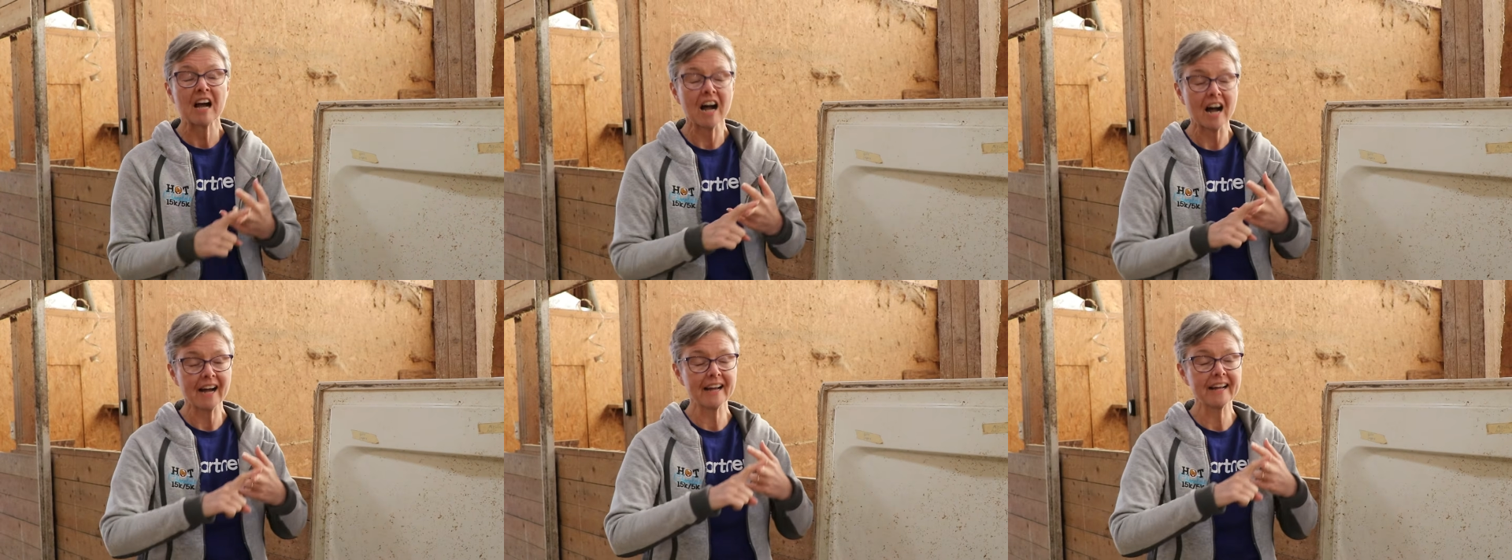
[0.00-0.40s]

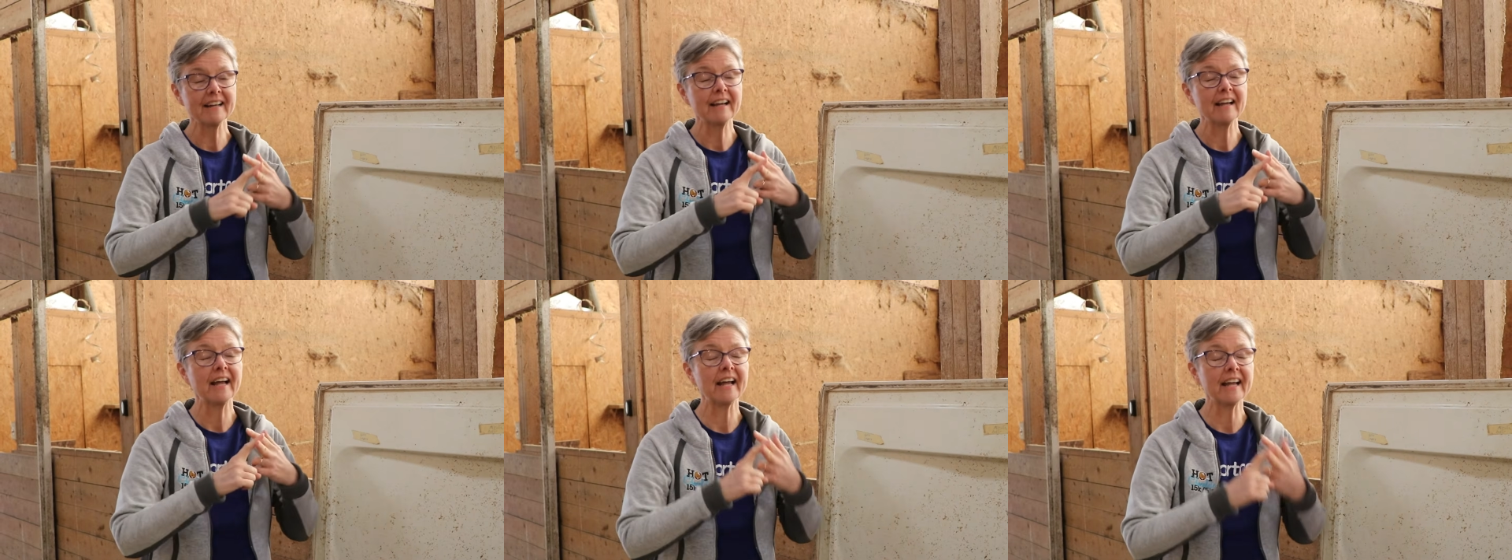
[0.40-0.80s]

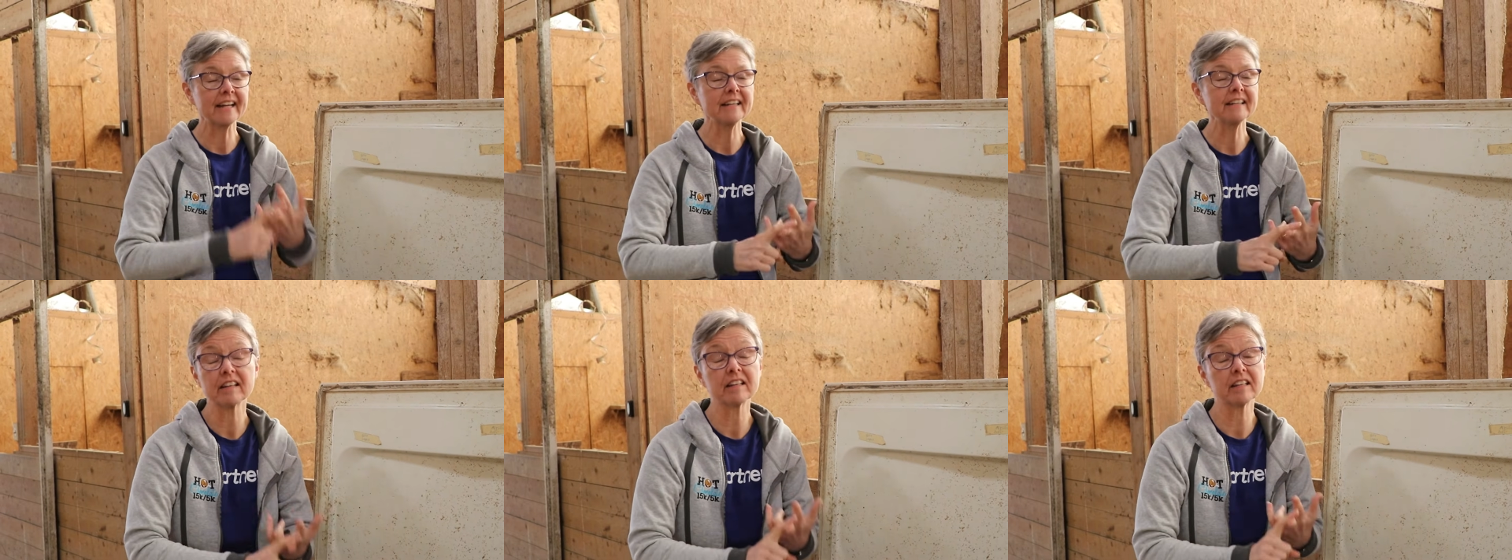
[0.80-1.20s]
I
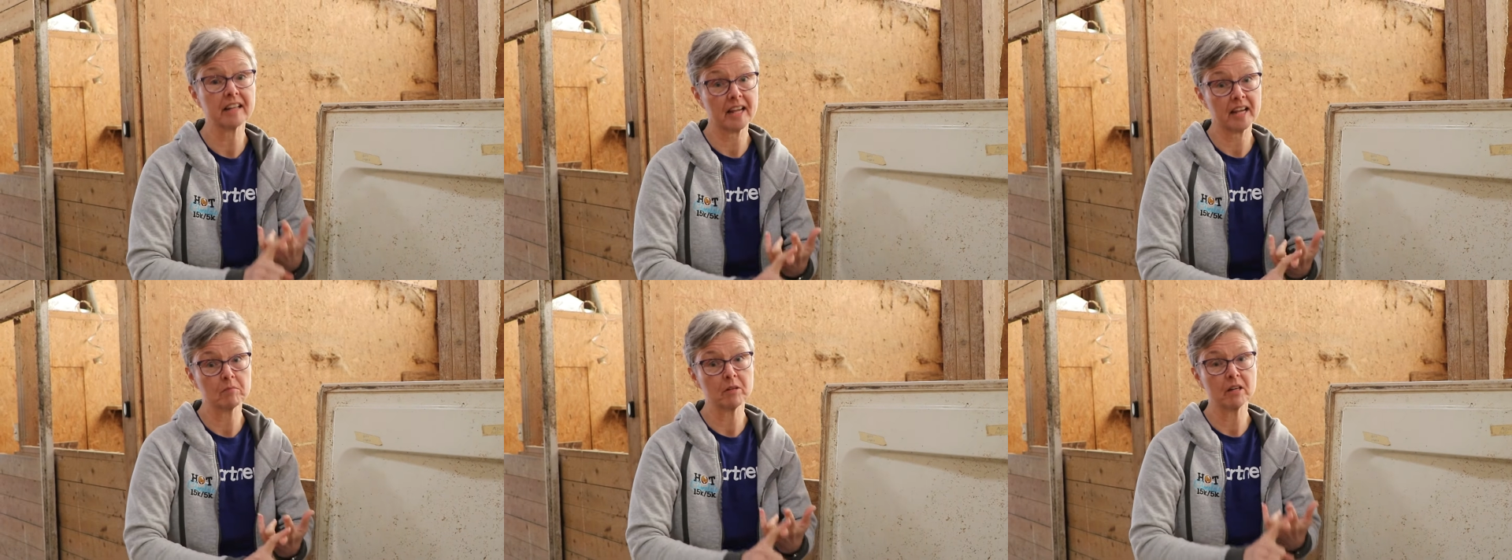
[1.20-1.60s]
hate the
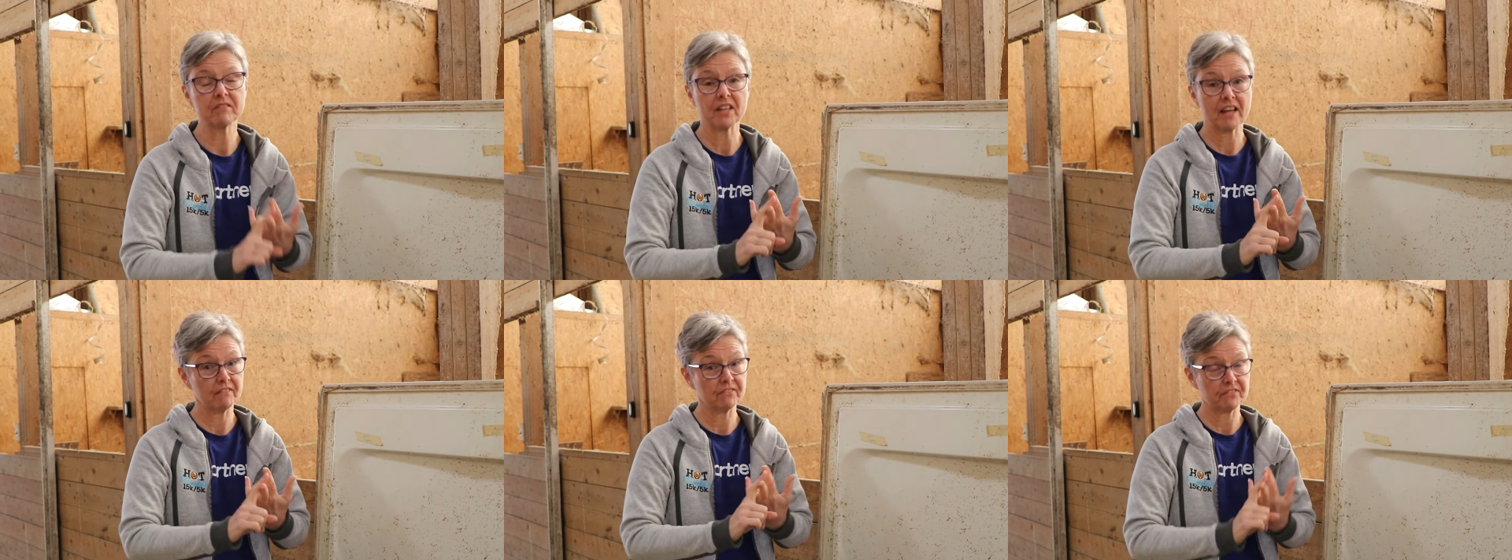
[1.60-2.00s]
name of
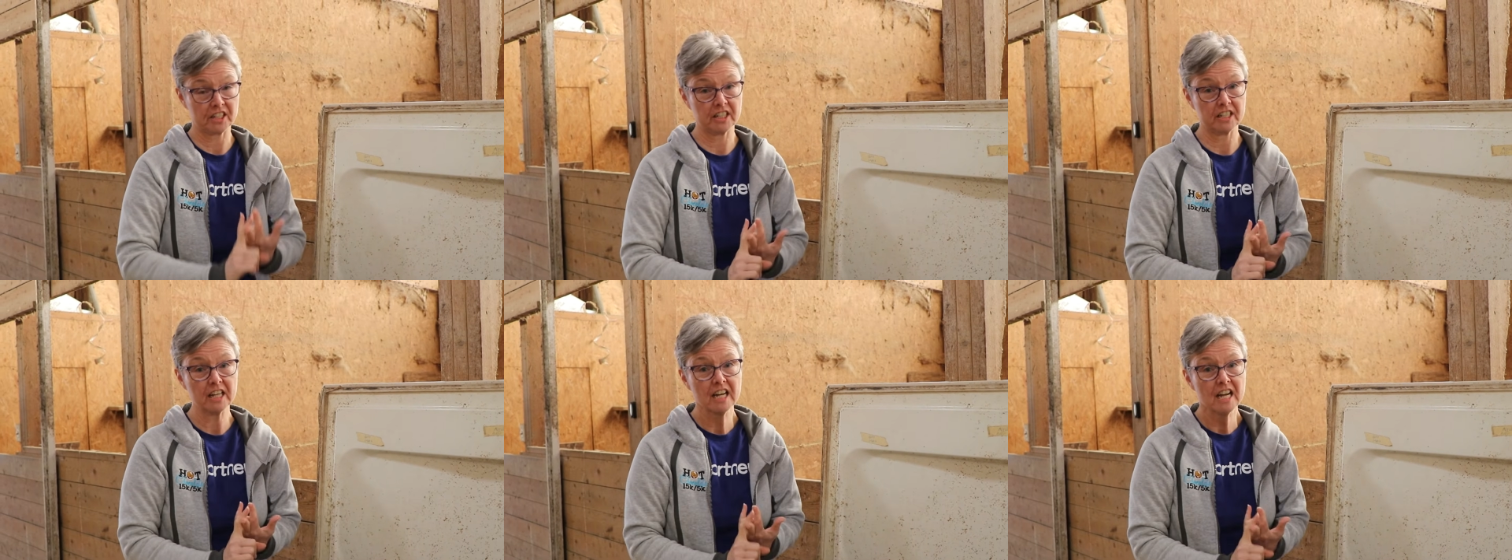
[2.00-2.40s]
that
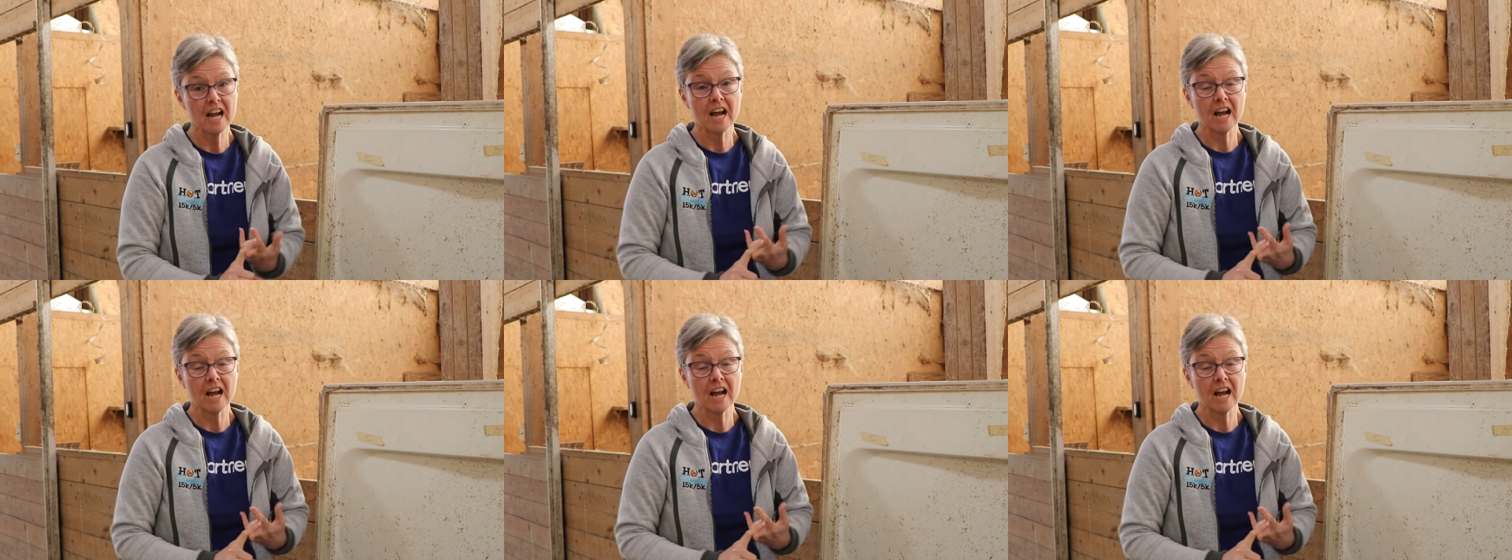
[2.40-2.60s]
feed,